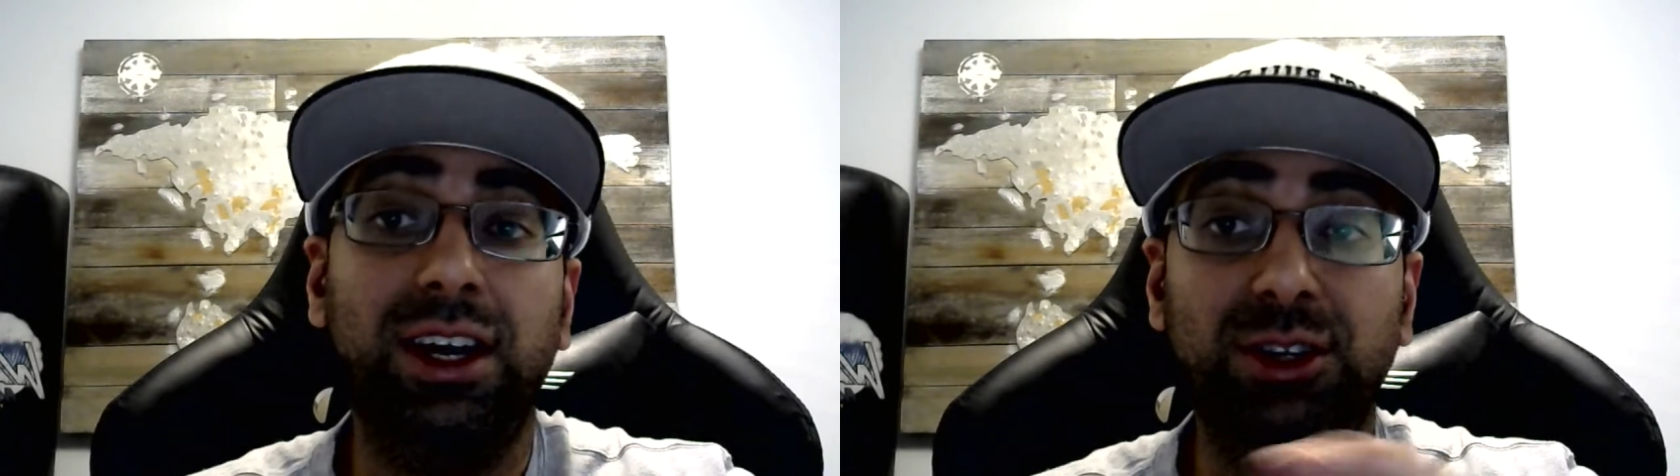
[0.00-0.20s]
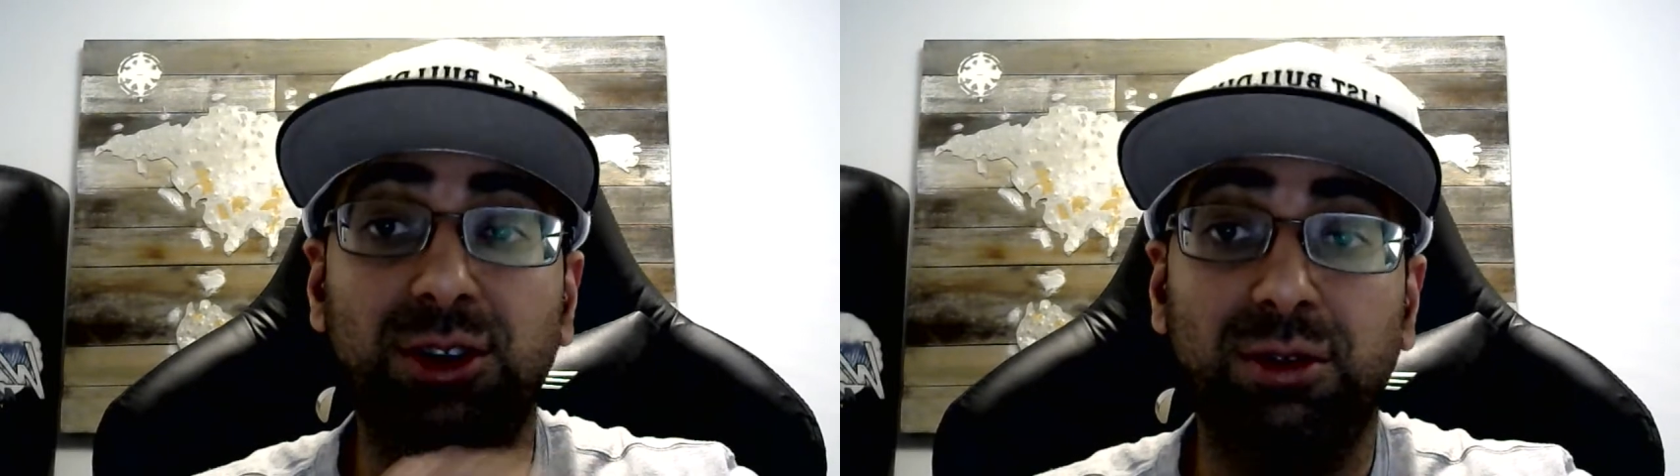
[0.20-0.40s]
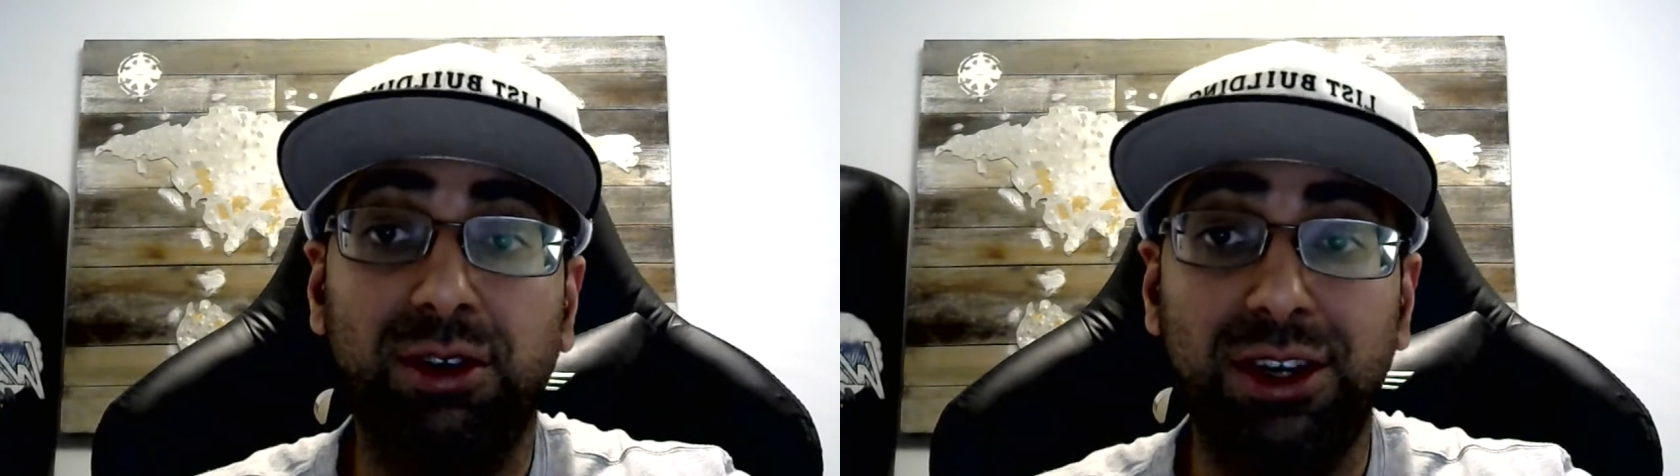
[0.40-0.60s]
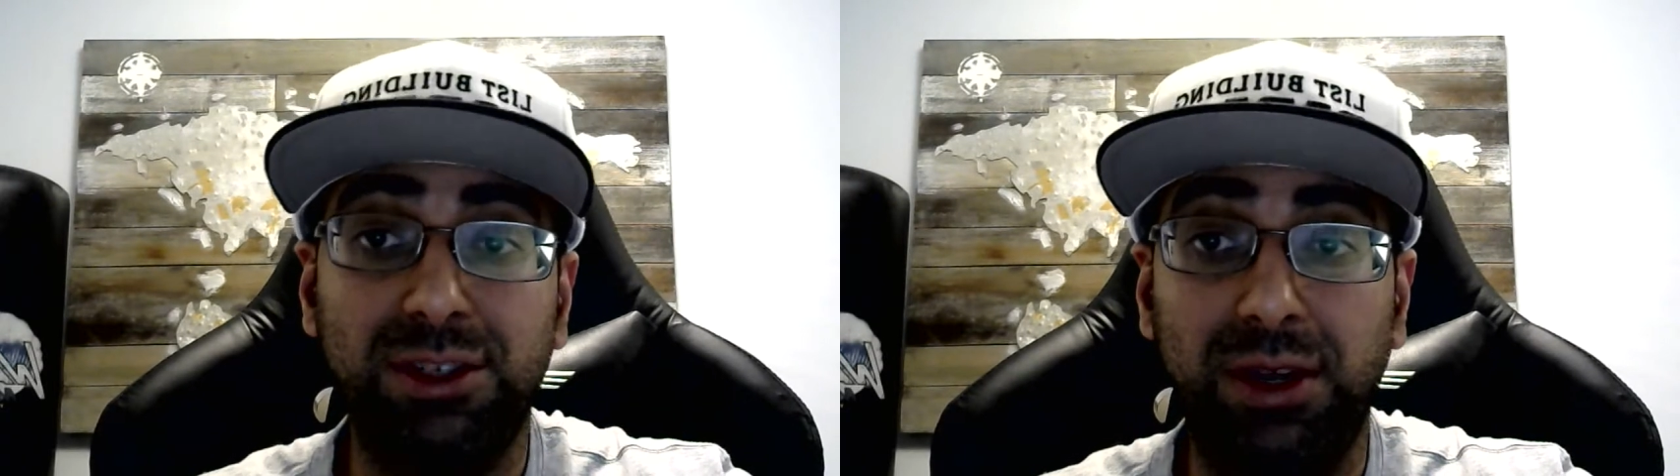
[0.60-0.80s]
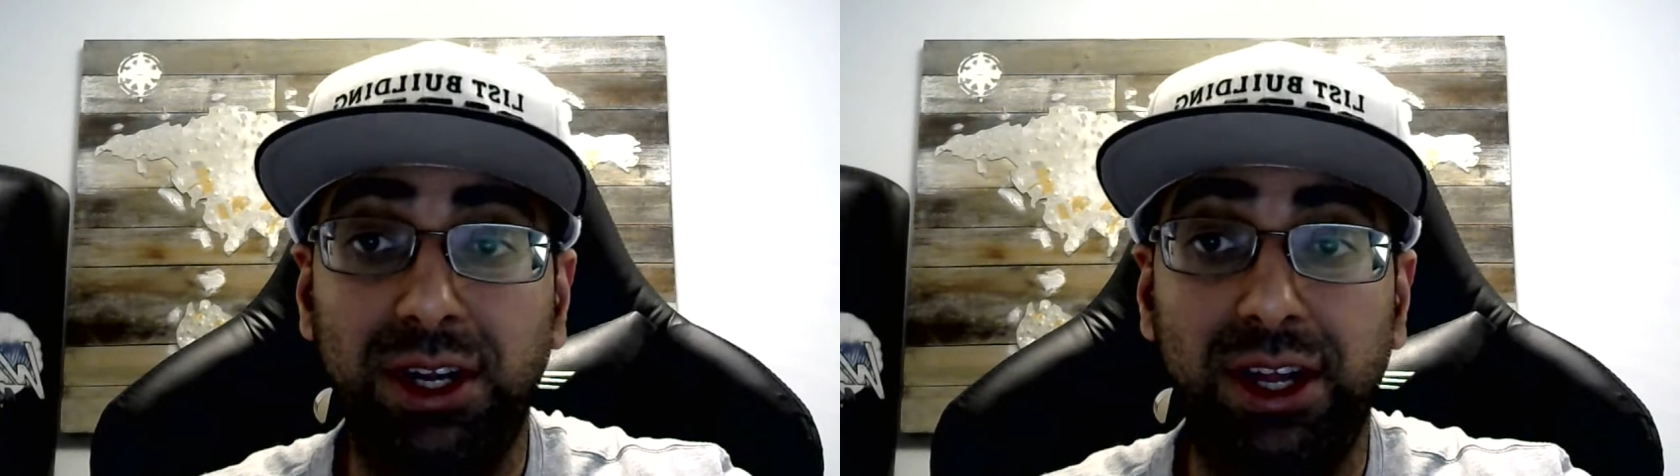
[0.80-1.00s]
and you don't
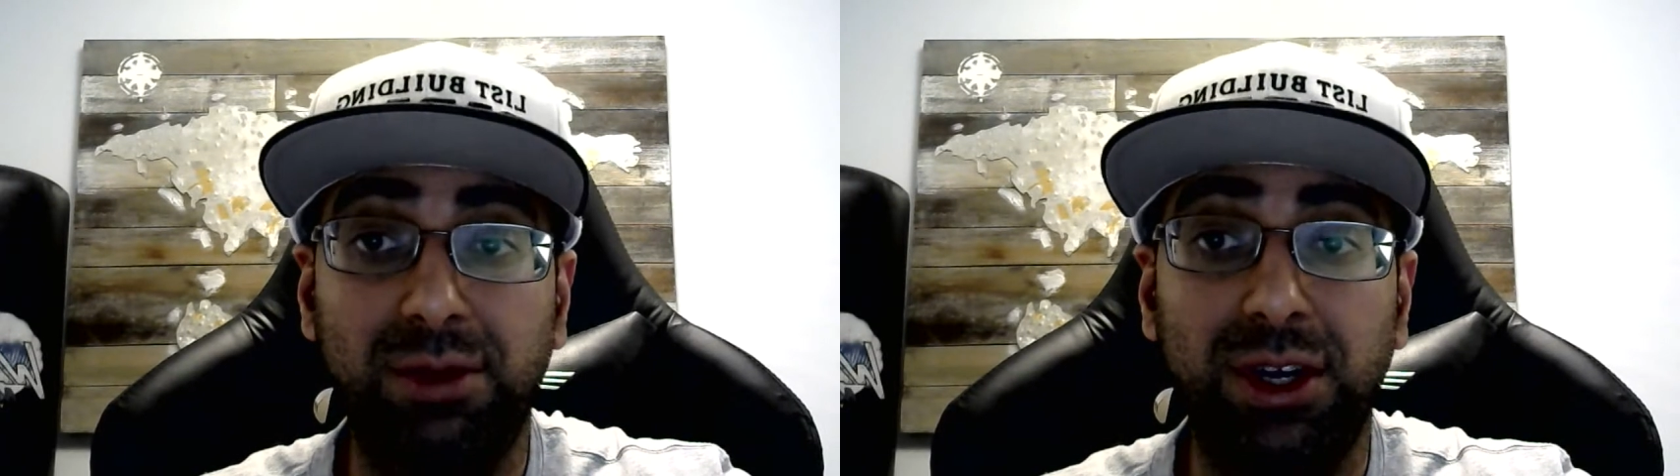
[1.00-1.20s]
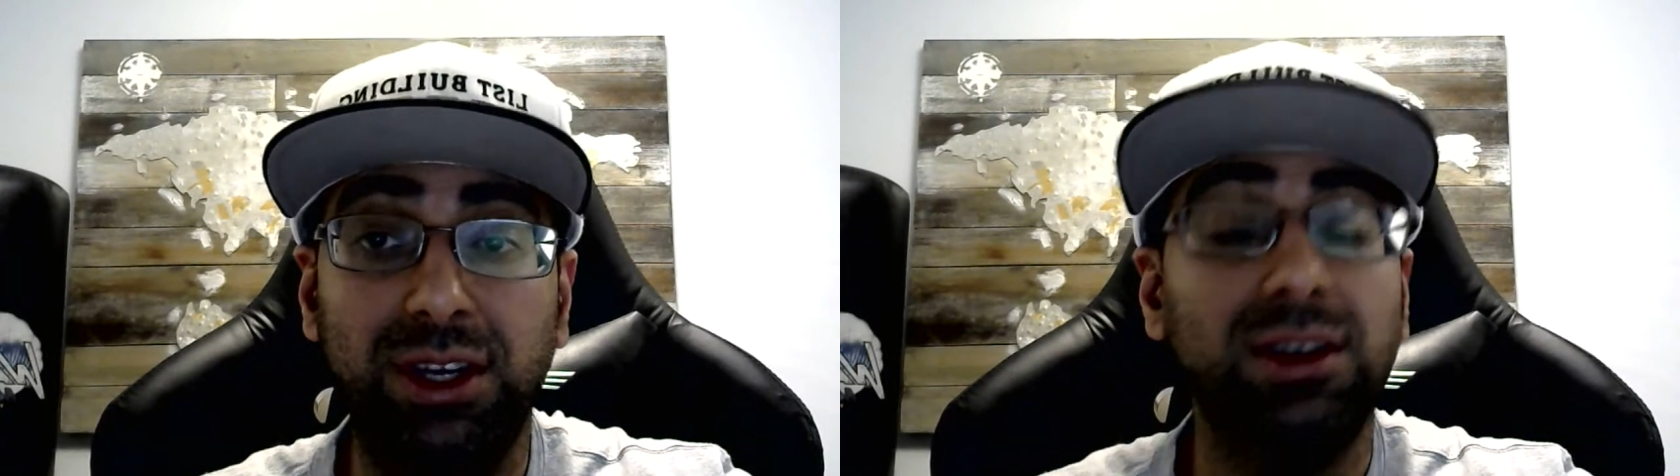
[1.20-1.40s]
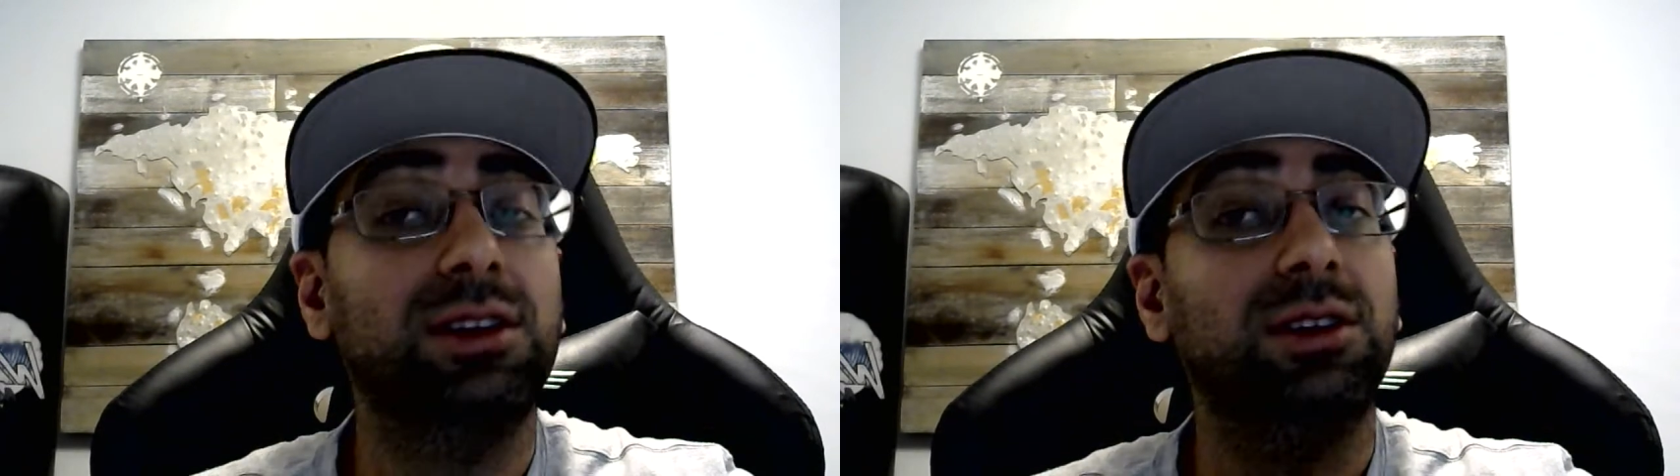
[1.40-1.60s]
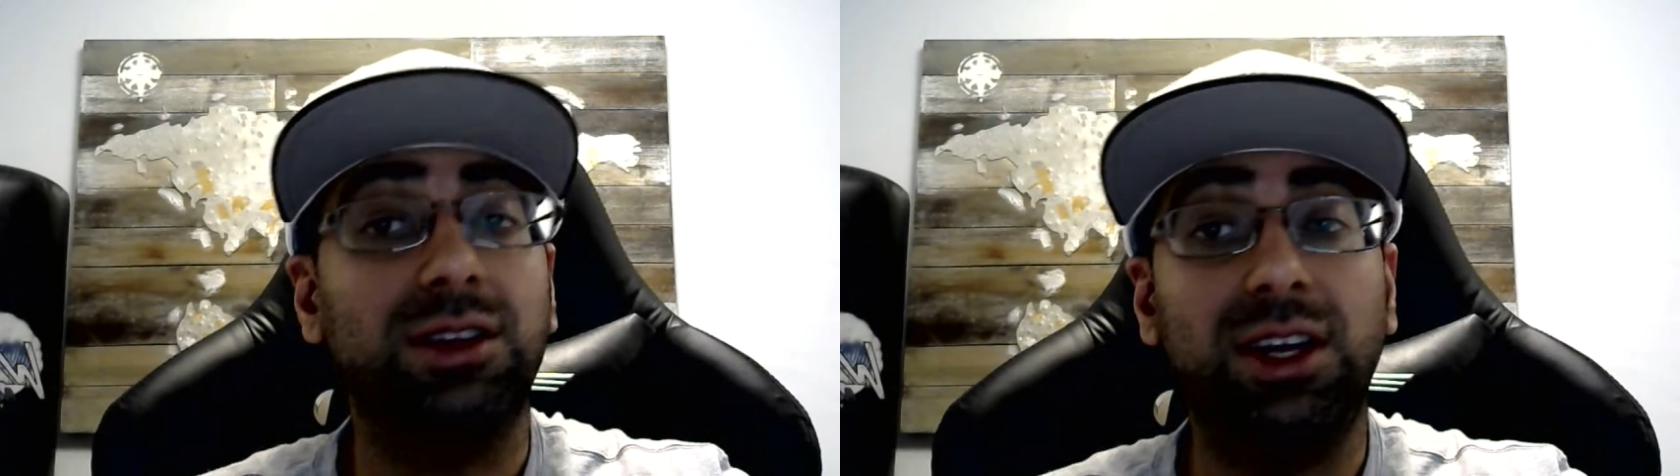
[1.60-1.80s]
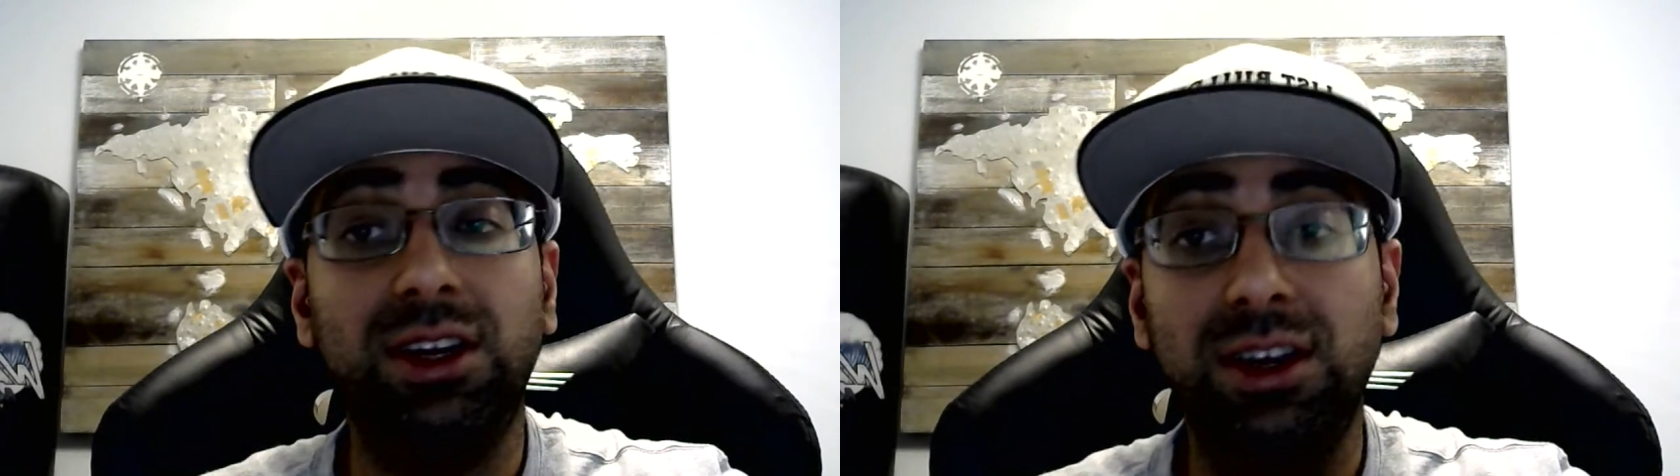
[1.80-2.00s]
regret spending that money.
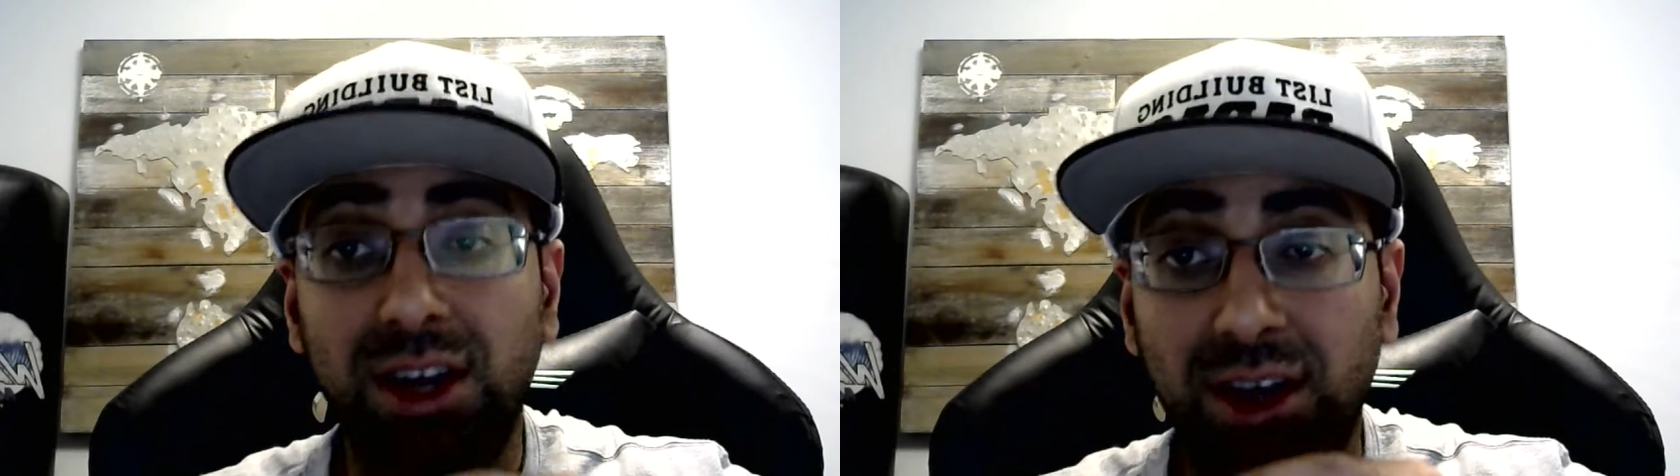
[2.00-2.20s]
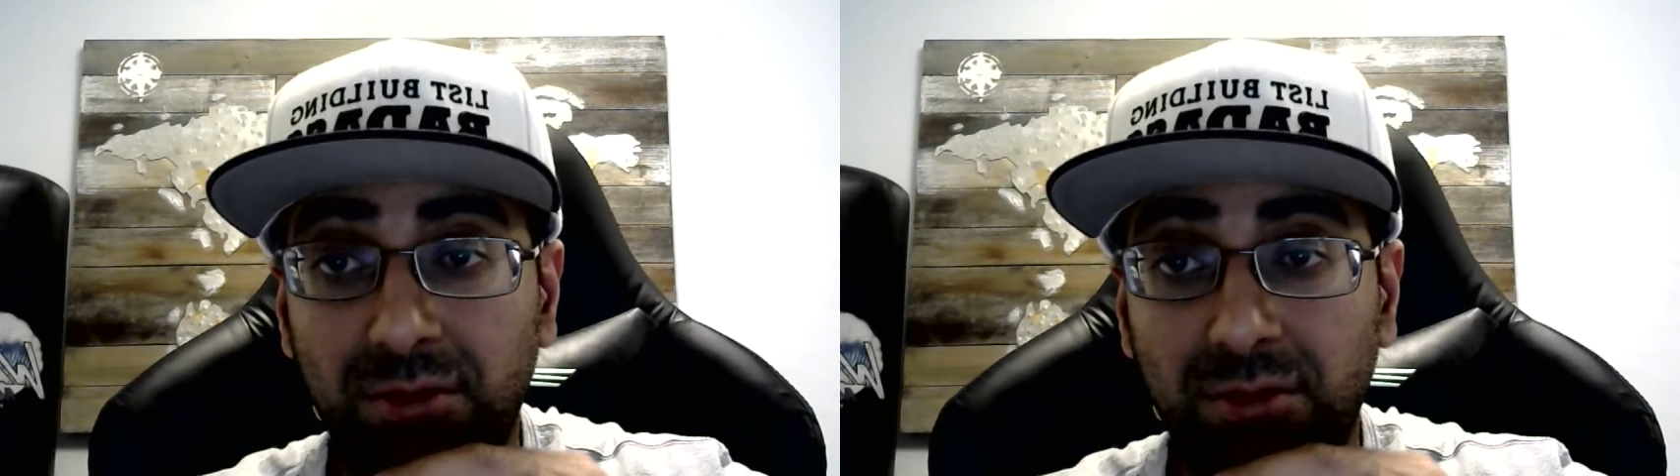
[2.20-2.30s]
Okay.